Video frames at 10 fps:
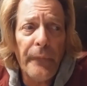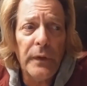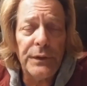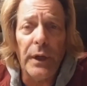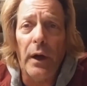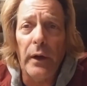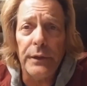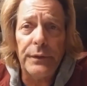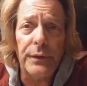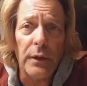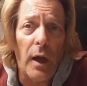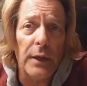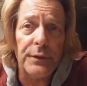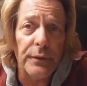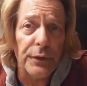So the
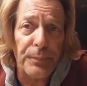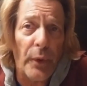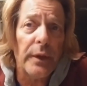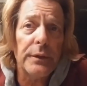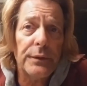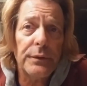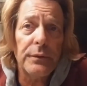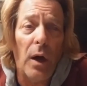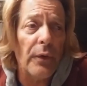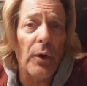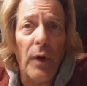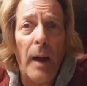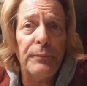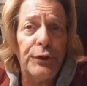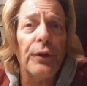lawsuit is pointless, although
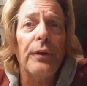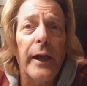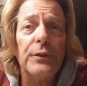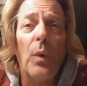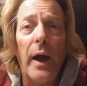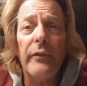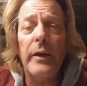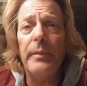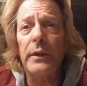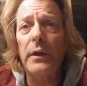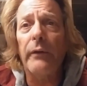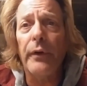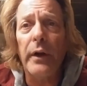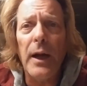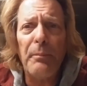I'm sure that's why they've been
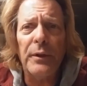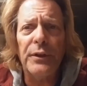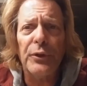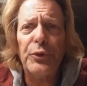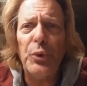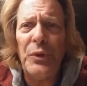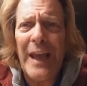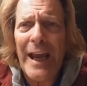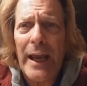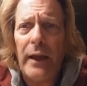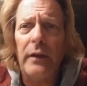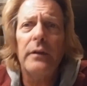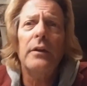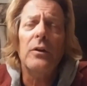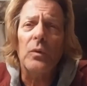covering it up until today,
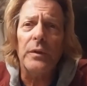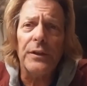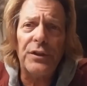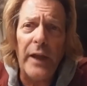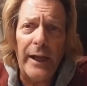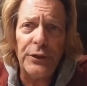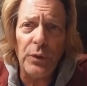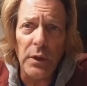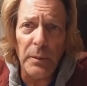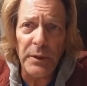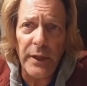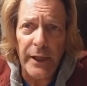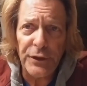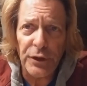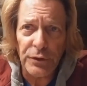when the statute of
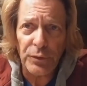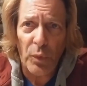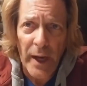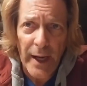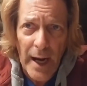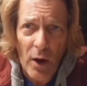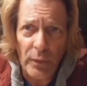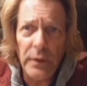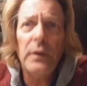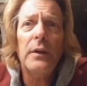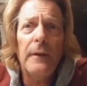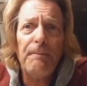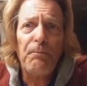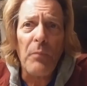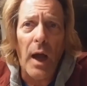limitations ran out
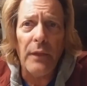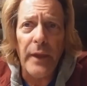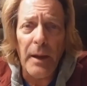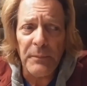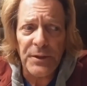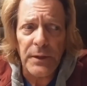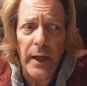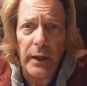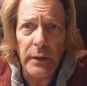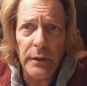on that mistake.